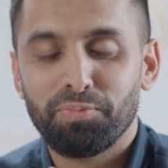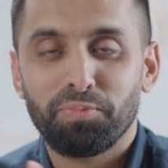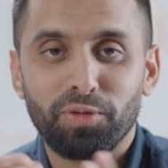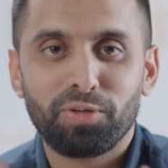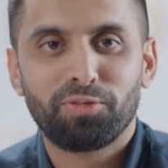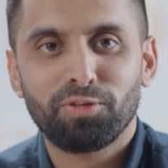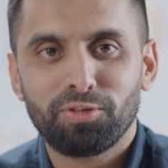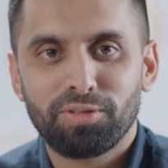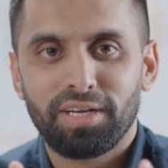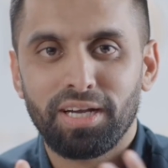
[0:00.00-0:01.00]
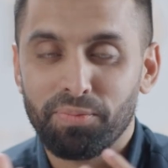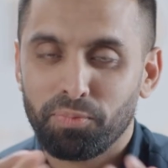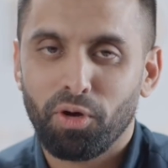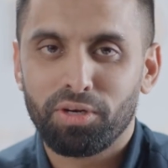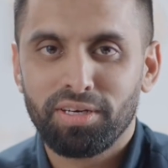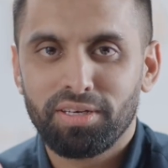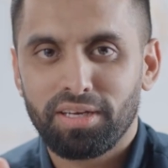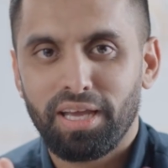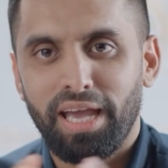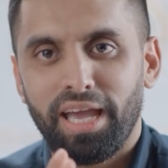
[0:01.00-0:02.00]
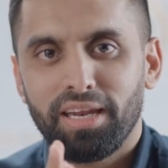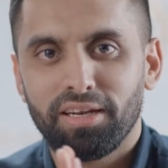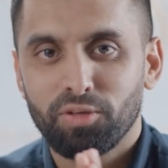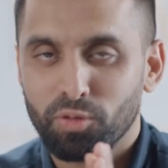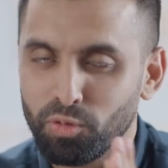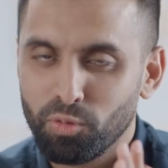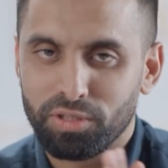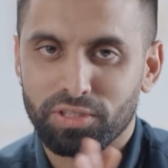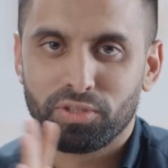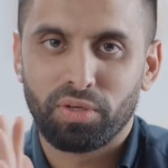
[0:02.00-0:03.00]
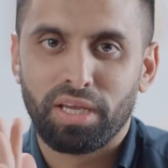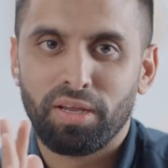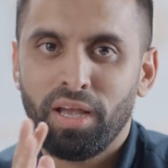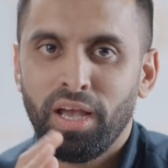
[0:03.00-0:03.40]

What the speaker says: beautiful, important and cool watches today.